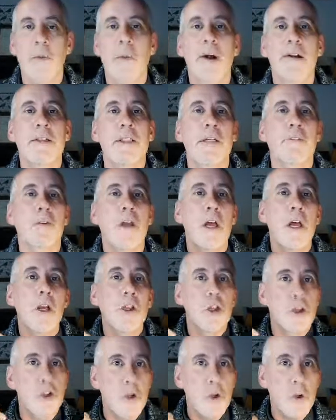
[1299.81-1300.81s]
Whereas if
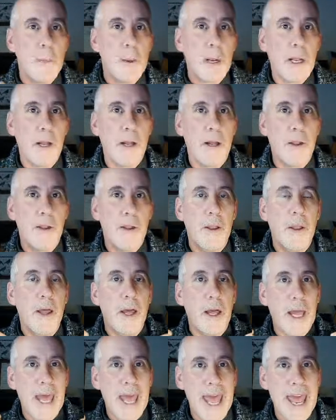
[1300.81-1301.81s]
you plant
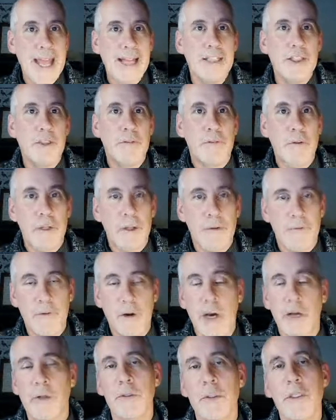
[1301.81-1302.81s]
a hedge for the
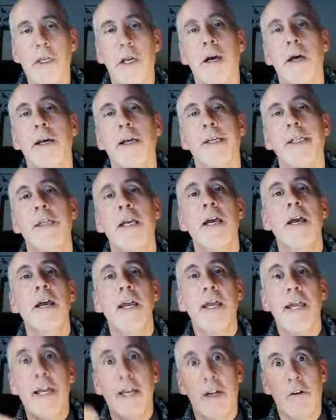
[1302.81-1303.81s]
final size,
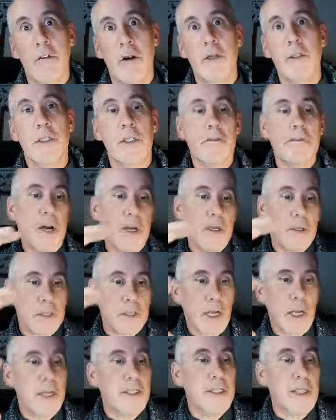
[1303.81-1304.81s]
it grows to the final
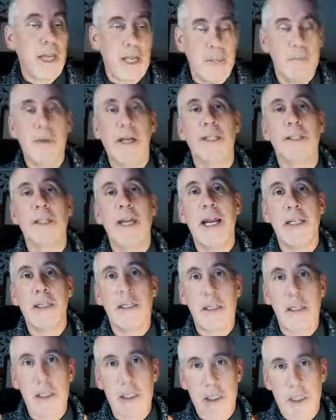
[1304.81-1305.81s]
size and it
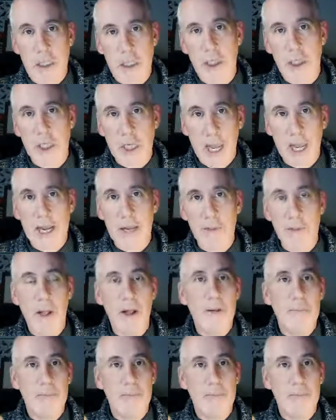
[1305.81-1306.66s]
maintains its shape.